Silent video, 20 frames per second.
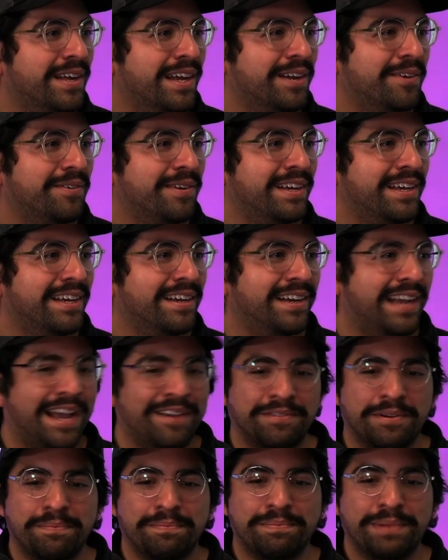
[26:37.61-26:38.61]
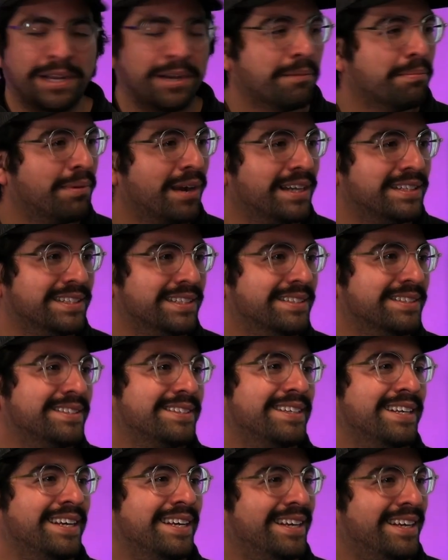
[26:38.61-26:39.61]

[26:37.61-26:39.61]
like we have a bigger presence